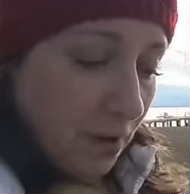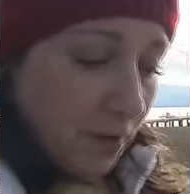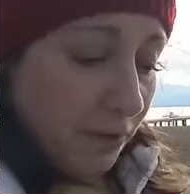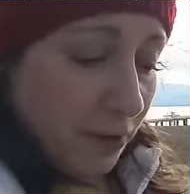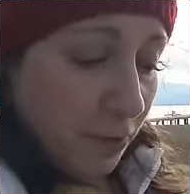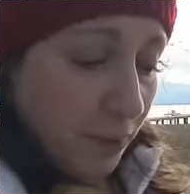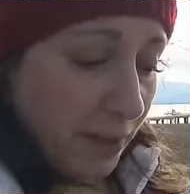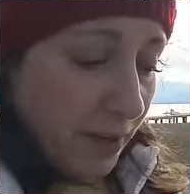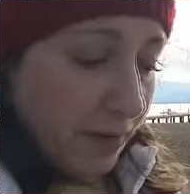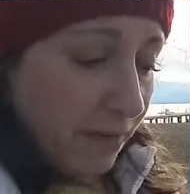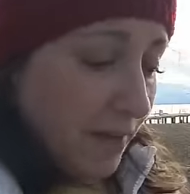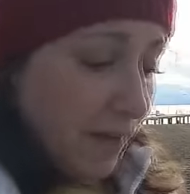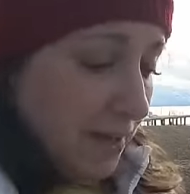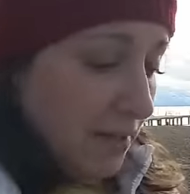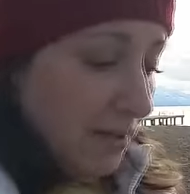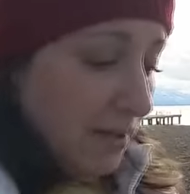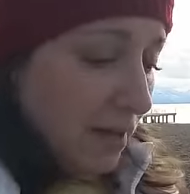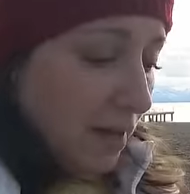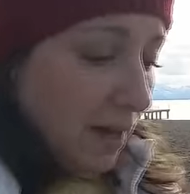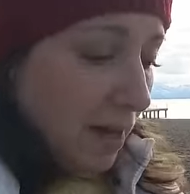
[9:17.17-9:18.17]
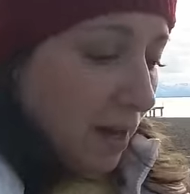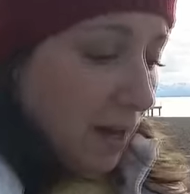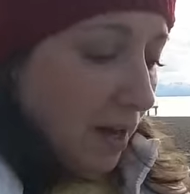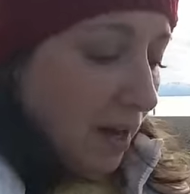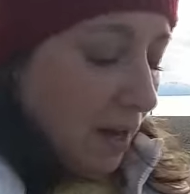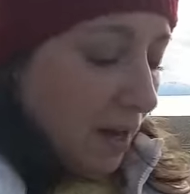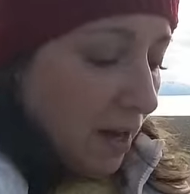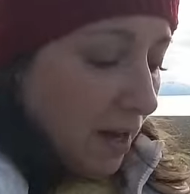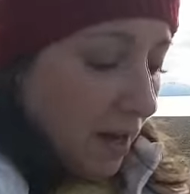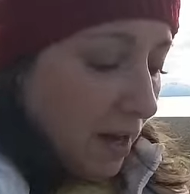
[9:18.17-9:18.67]
for breakfast
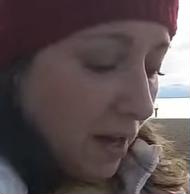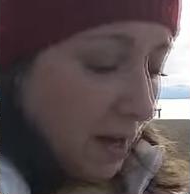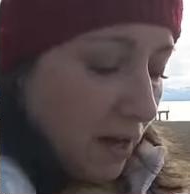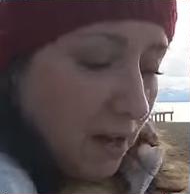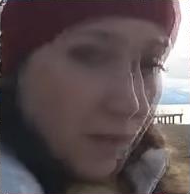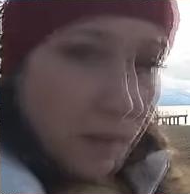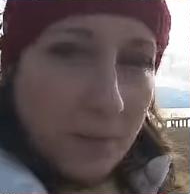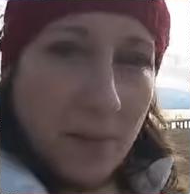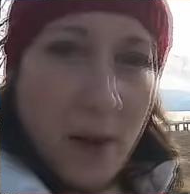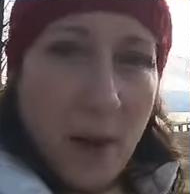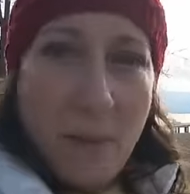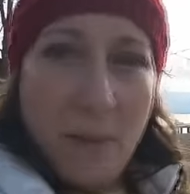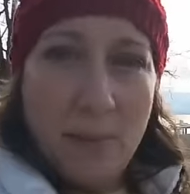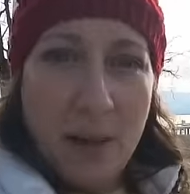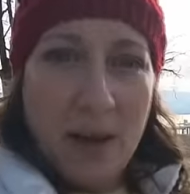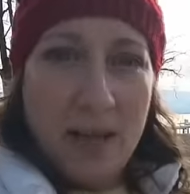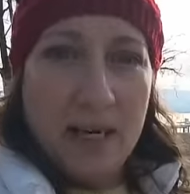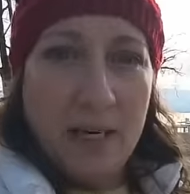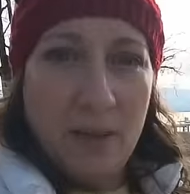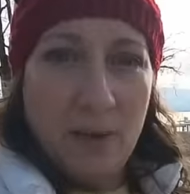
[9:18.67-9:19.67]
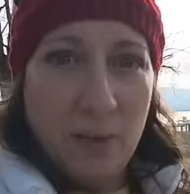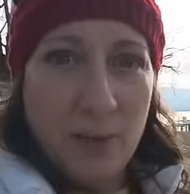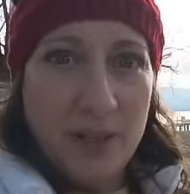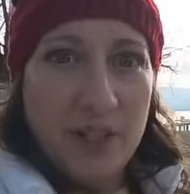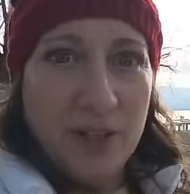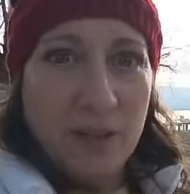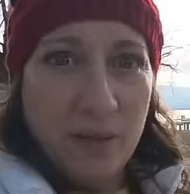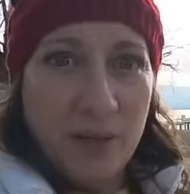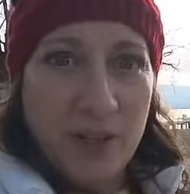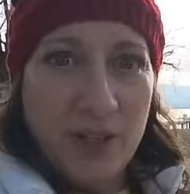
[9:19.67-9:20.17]
back in
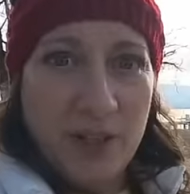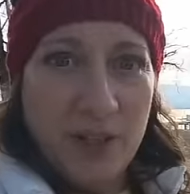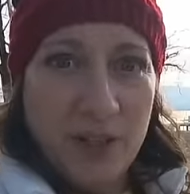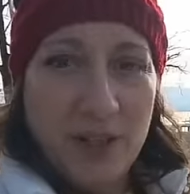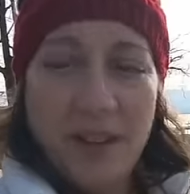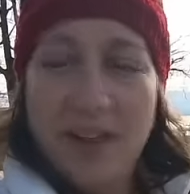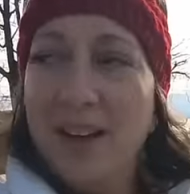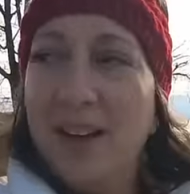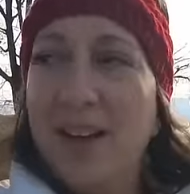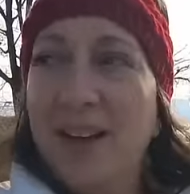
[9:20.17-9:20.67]
winter.